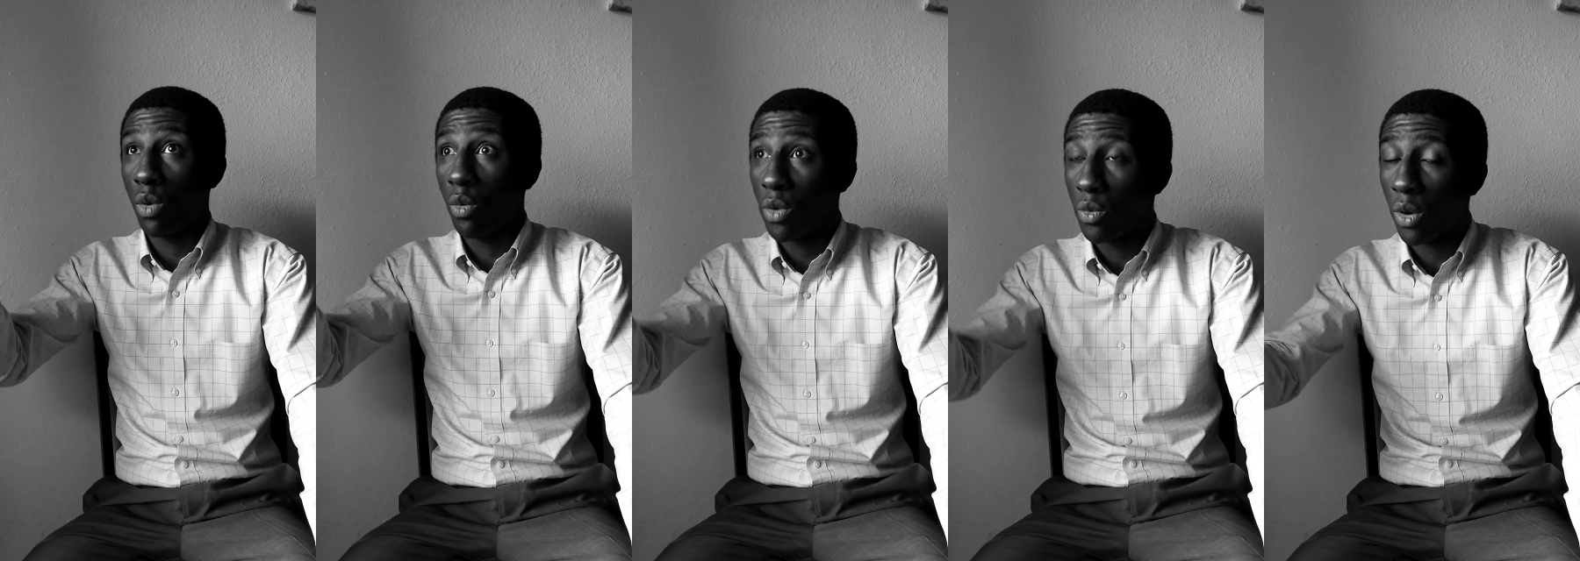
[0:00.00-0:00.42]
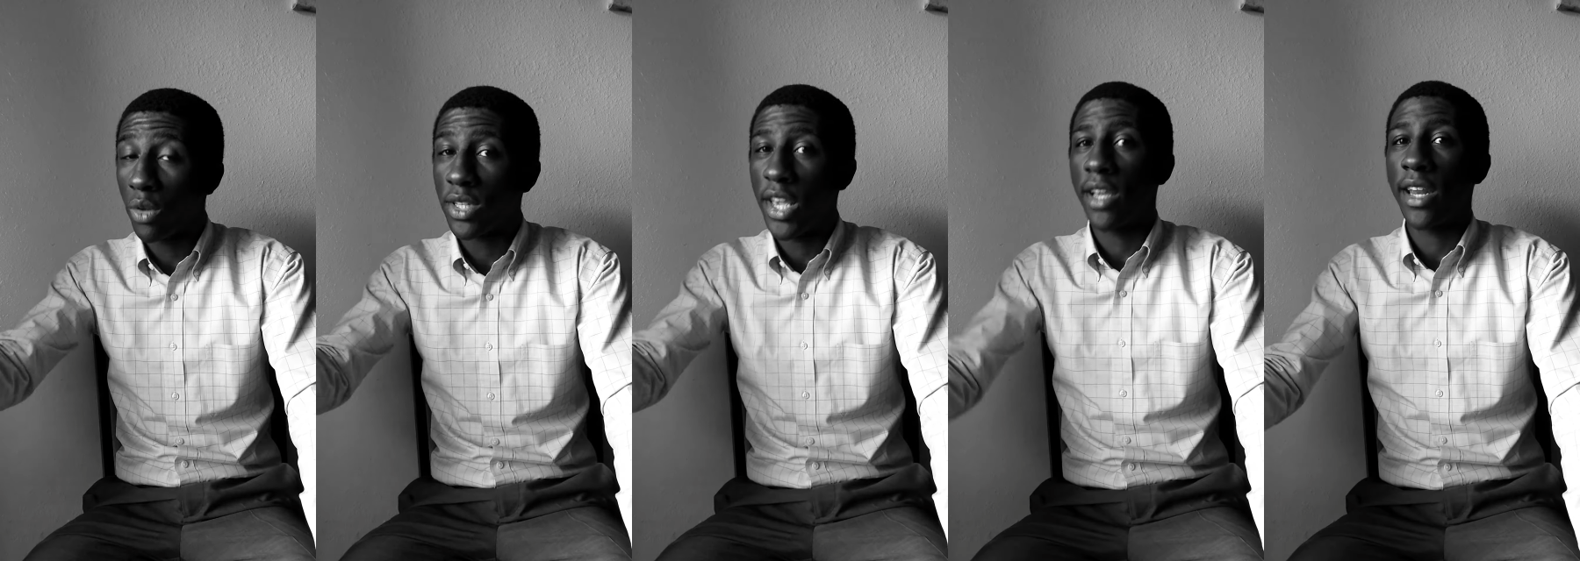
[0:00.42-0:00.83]
Well, we
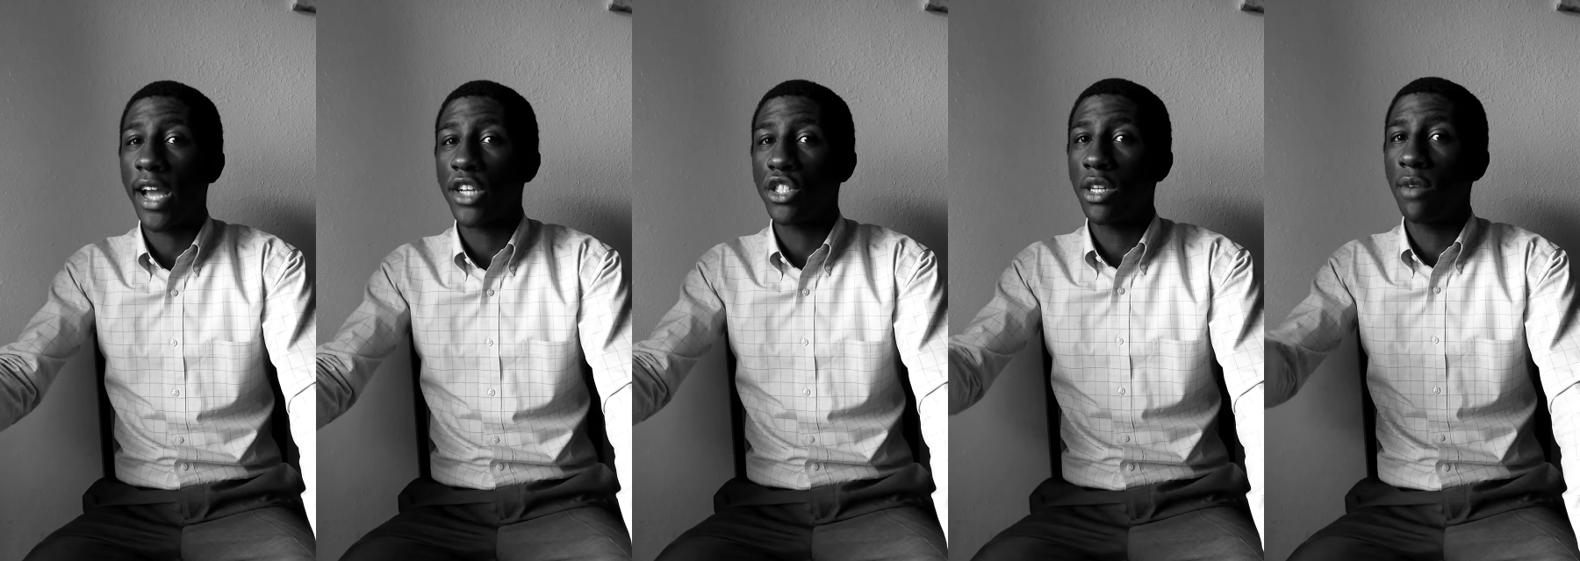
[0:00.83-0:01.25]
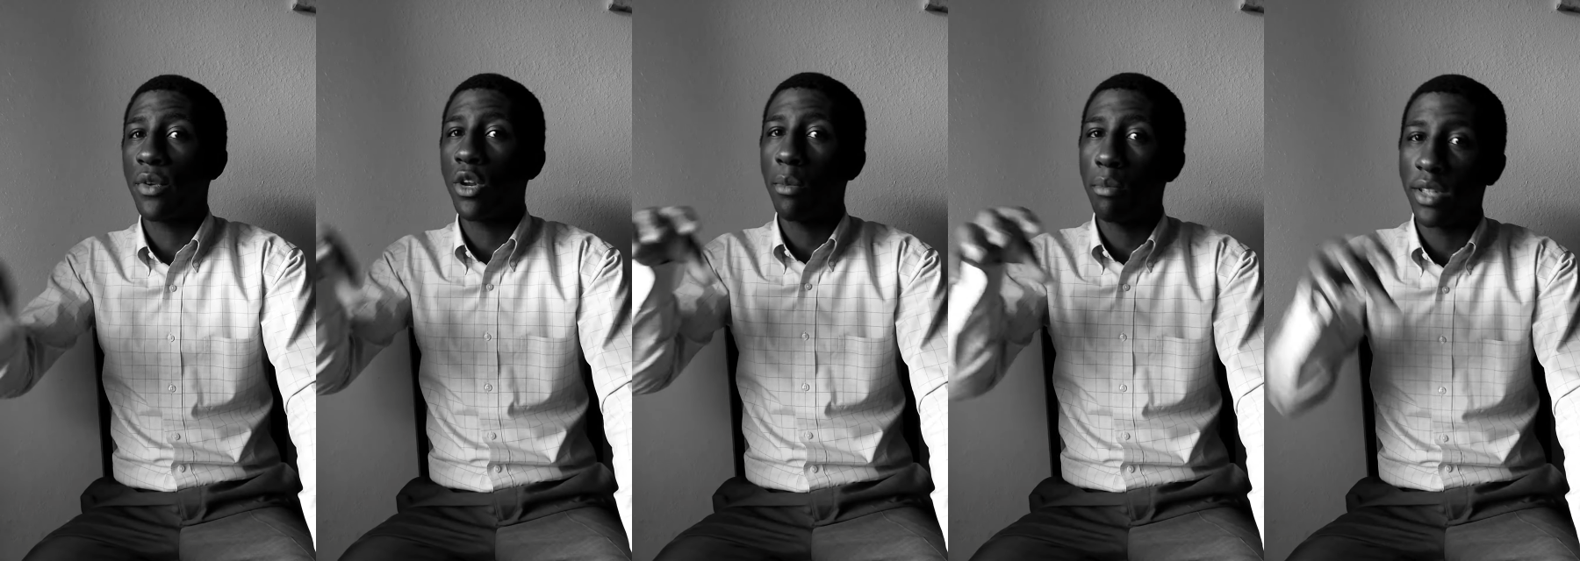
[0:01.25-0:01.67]
won't take an action
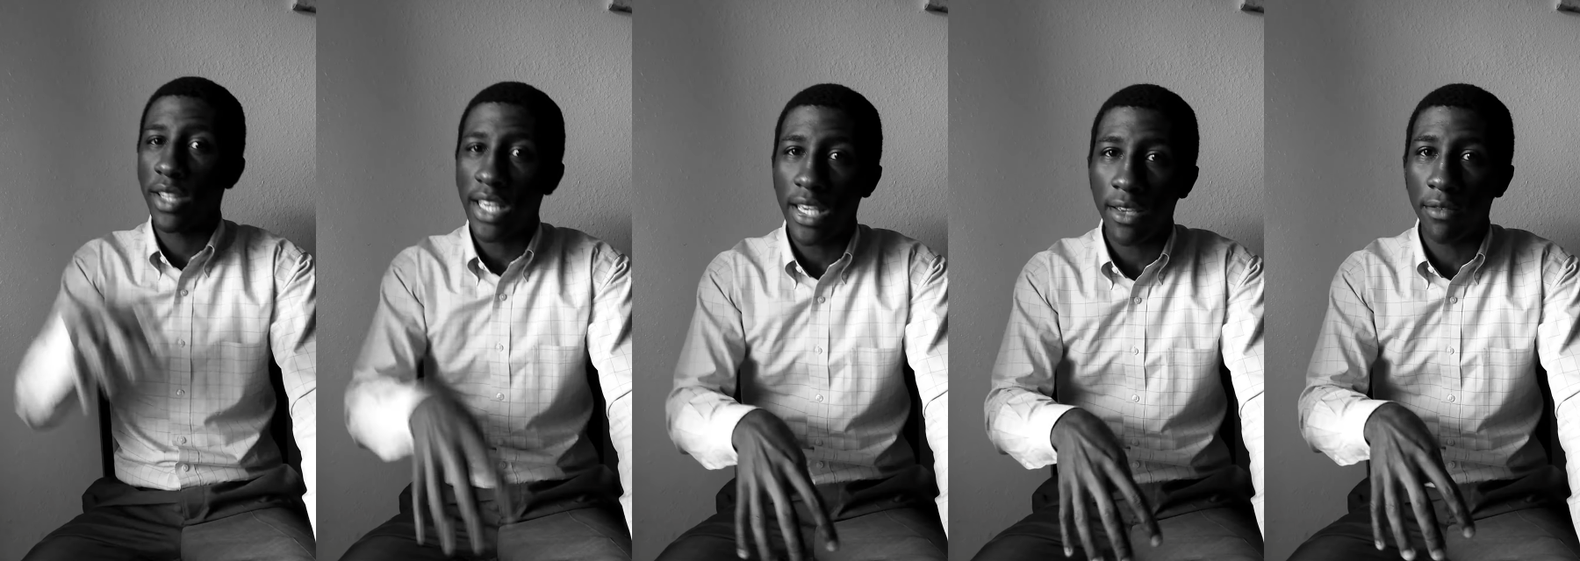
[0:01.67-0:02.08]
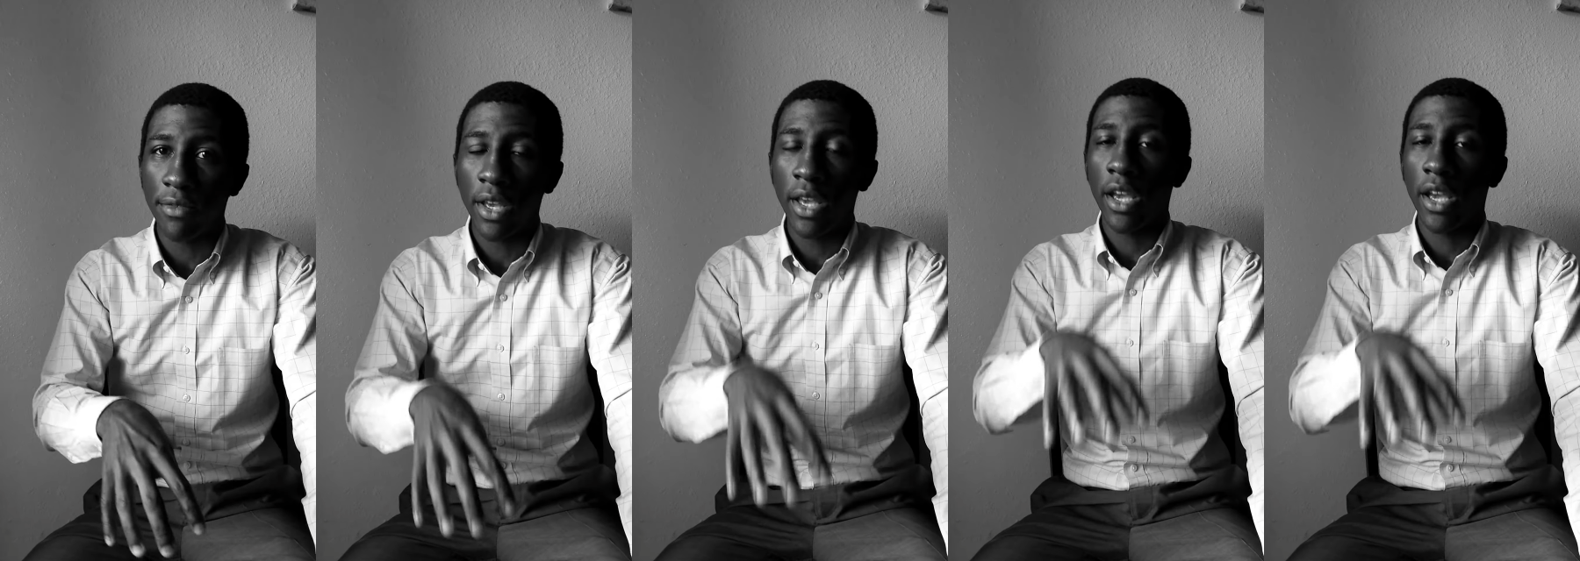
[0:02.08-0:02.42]
if we don't believe